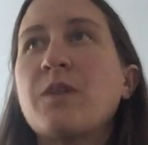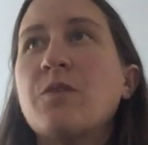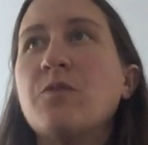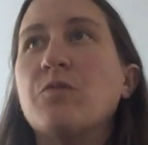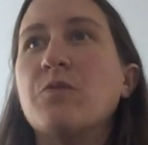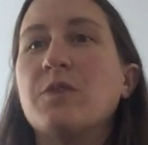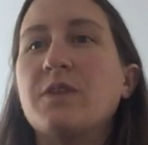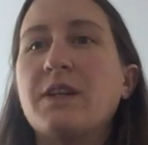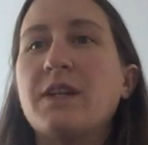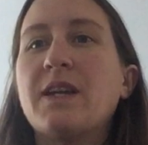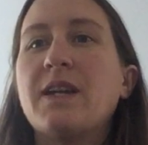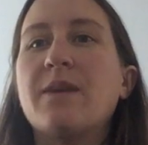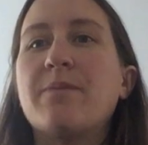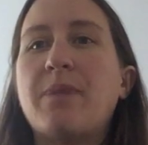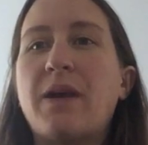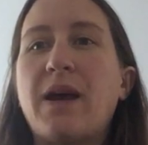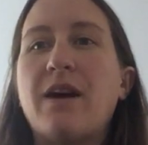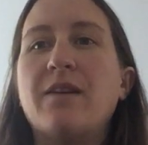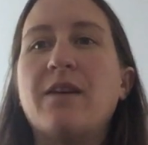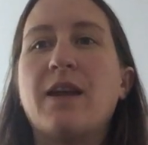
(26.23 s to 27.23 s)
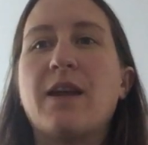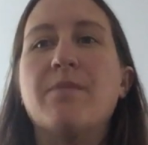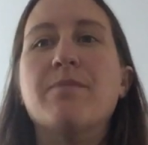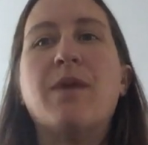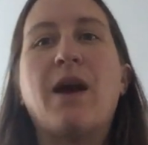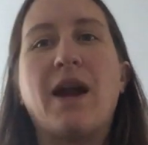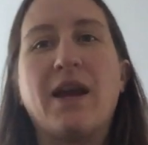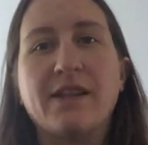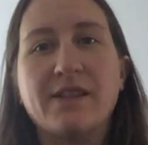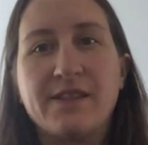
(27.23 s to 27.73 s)
really about a
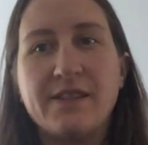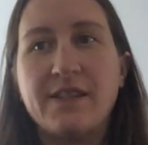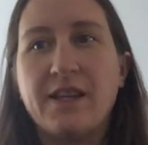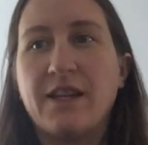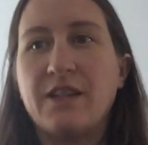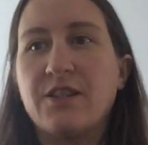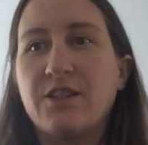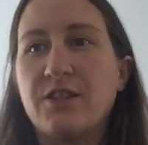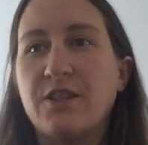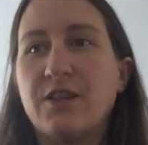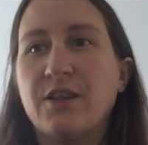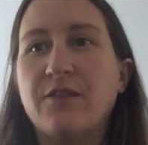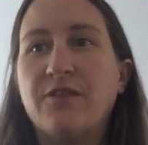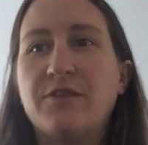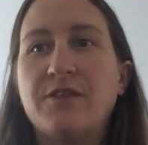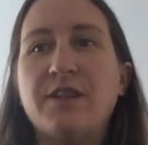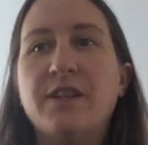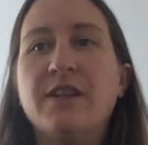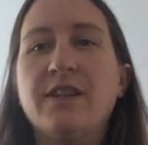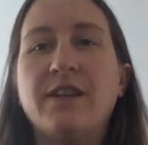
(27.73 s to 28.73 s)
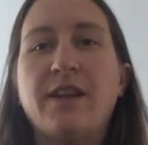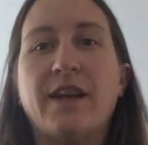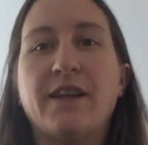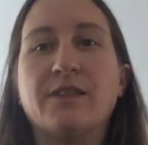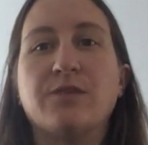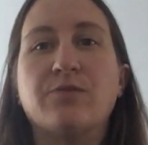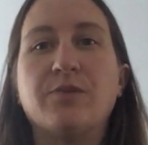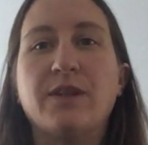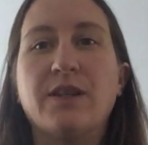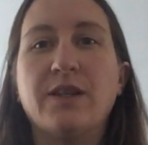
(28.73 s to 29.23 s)
mindset shift,
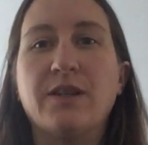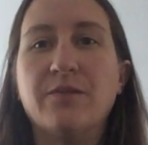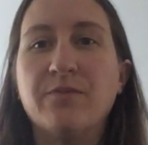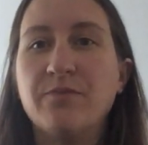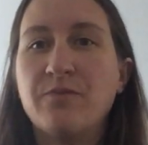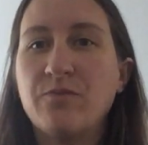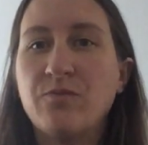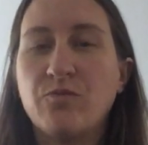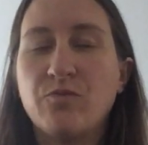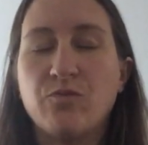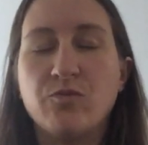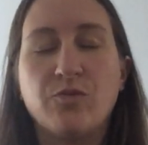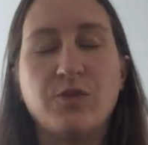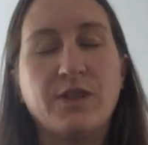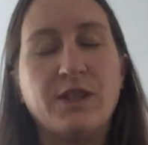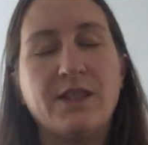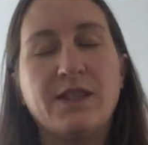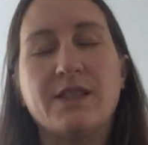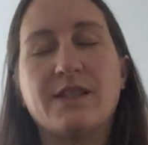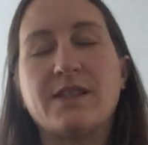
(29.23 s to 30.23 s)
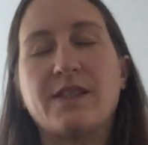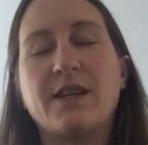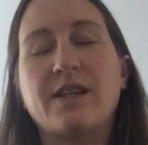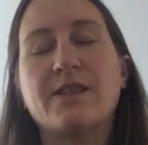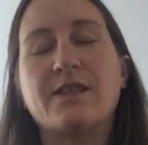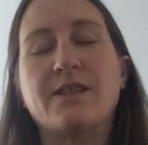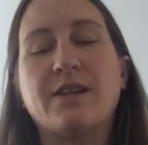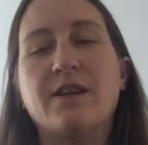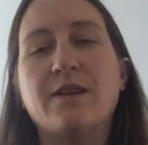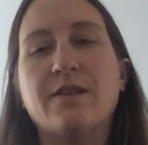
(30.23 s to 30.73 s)
as we really
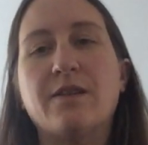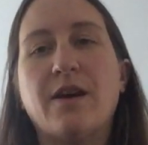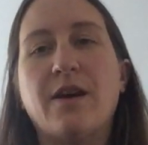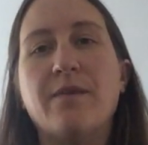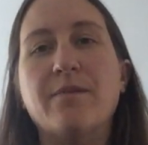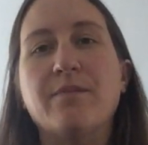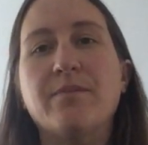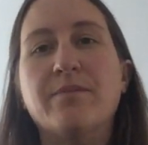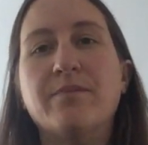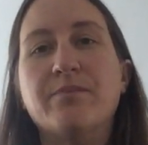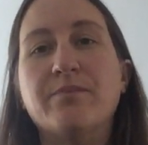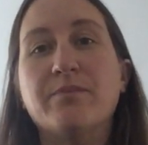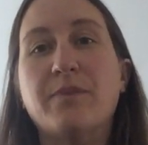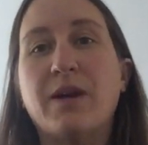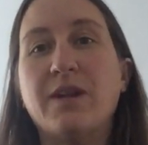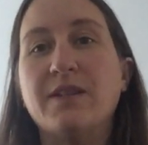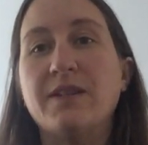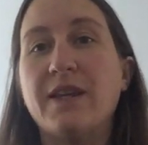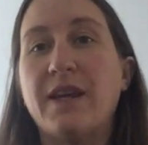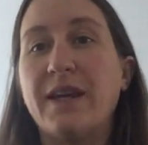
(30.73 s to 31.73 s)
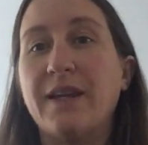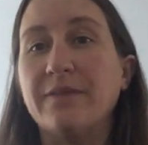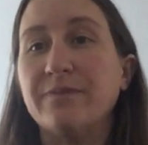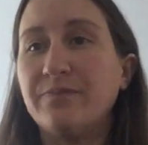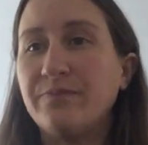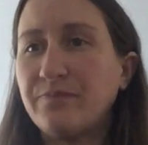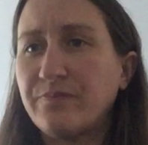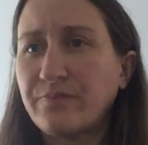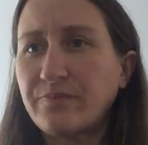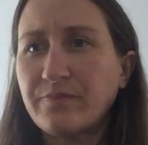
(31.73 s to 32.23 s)
discussed on Monday,
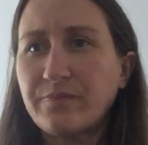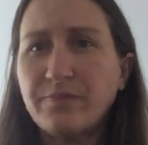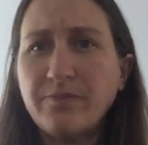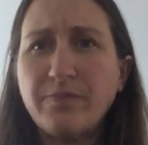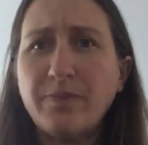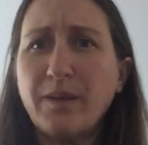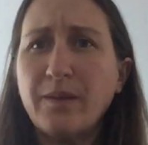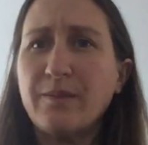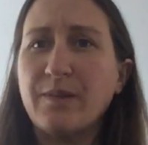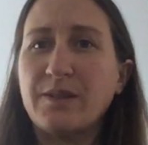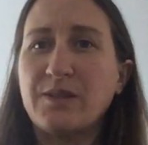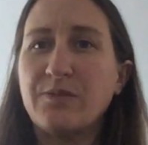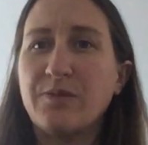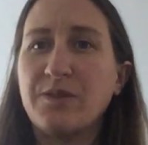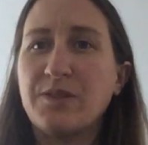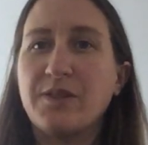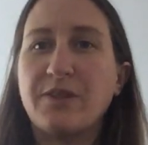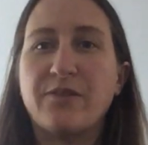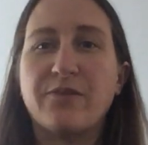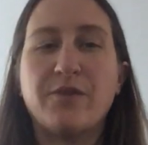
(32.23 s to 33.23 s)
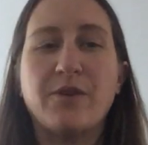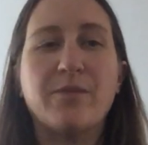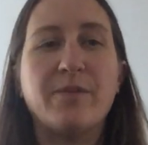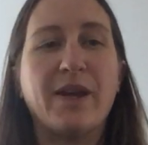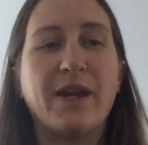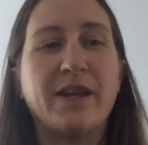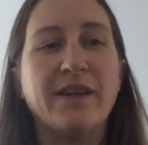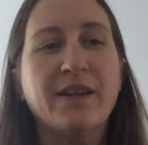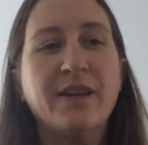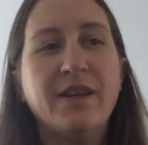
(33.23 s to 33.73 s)
about switching from
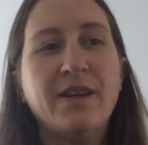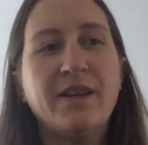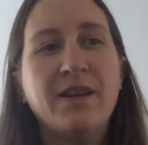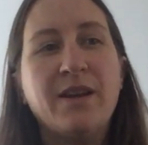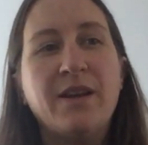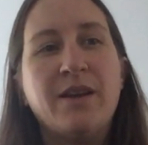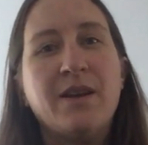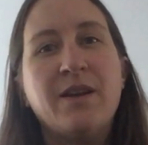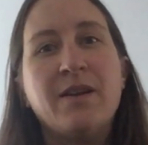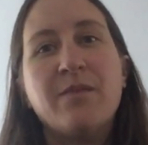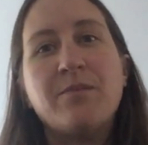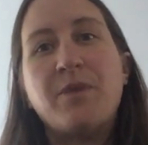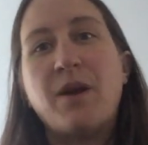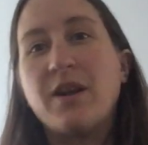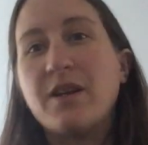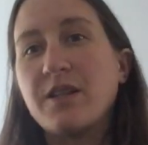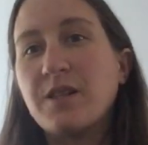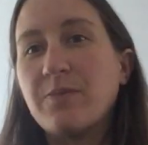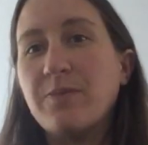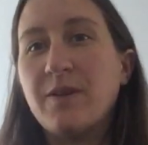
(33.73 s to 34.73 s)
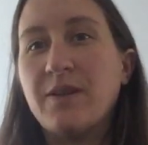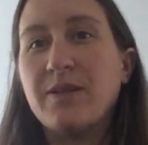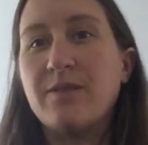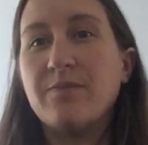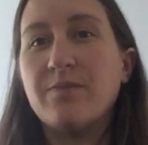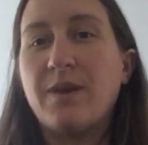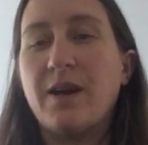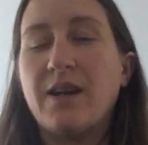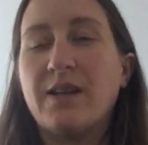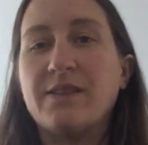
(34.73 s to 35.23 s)
a
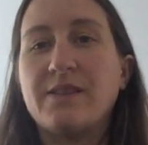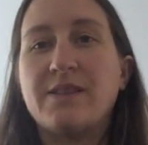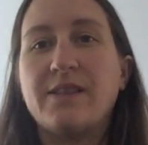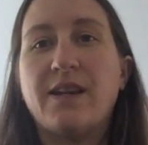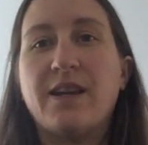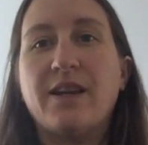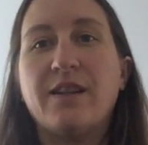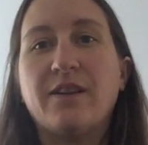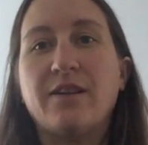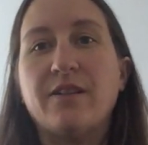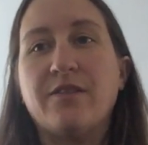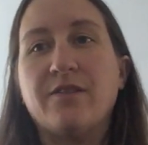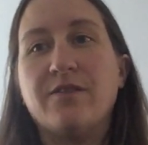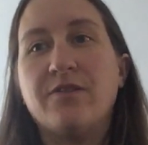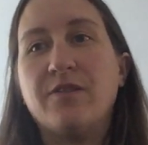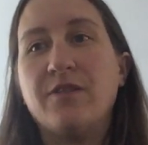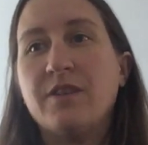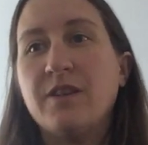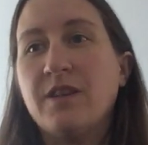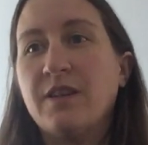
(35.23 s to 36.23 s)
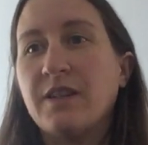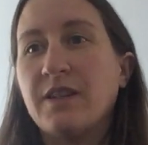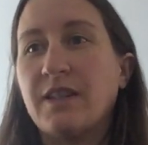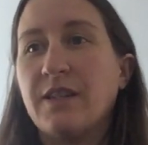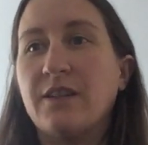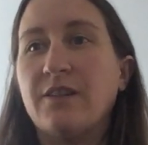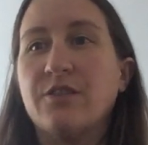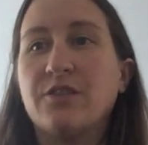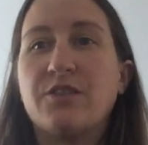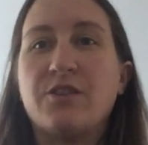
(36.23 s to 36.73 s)
punishment mindset of
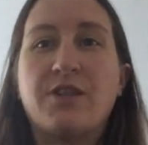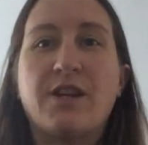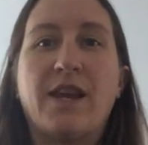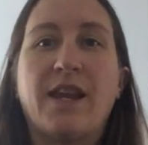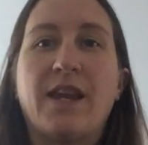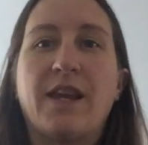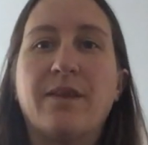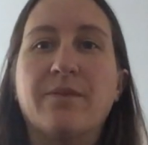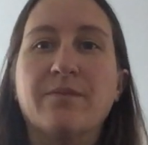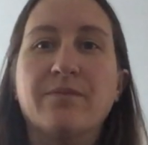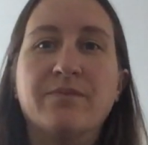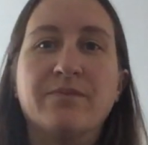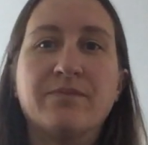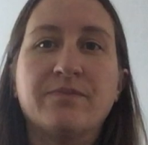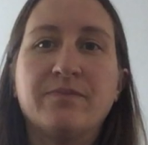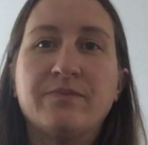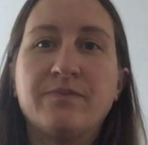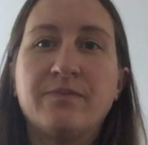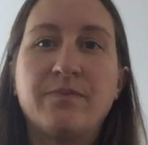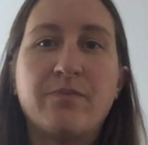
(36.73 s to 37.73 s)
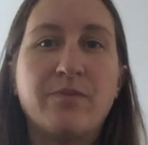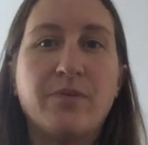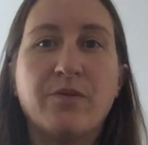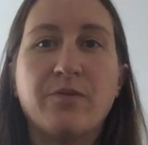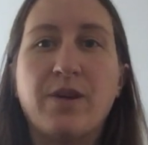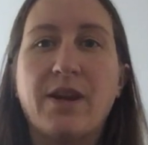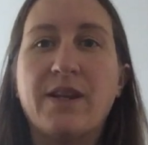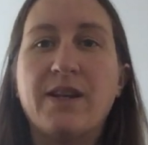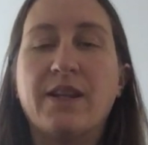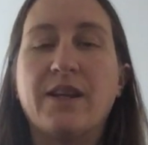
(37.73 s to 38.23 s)
guilt, shame,
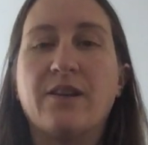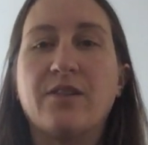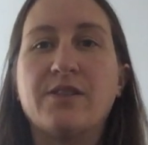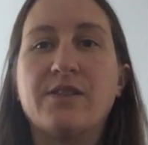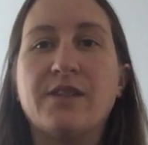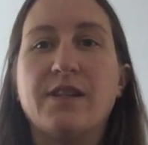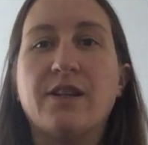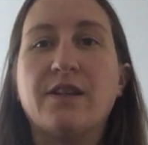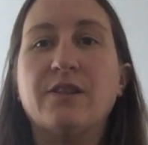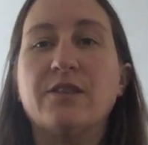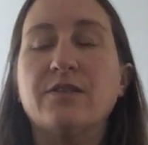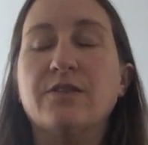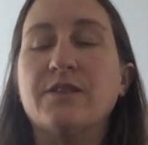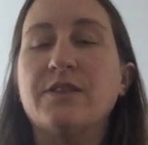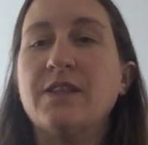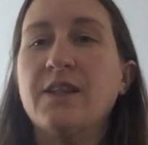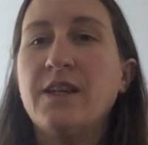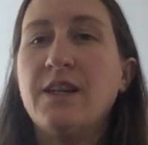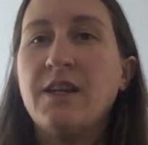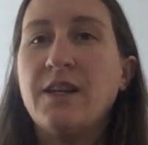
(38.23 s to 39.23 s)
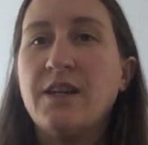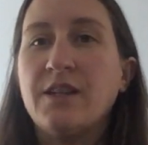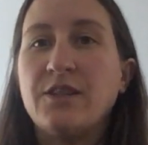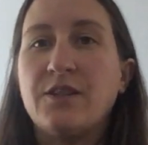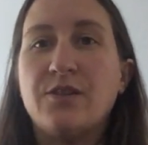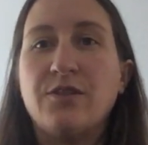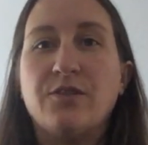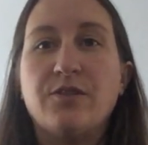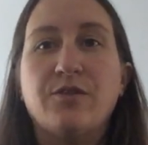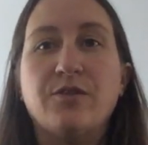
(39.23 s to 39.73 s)
berating ourselves,
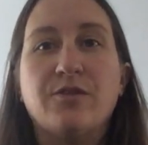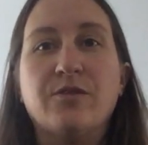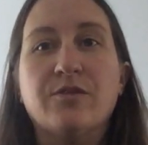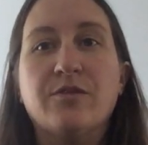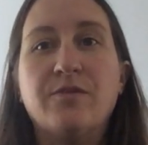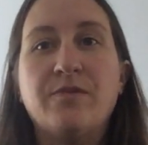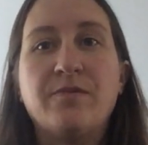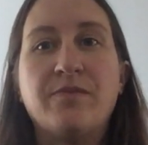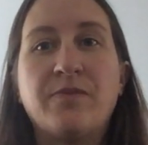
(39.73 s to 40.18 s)
to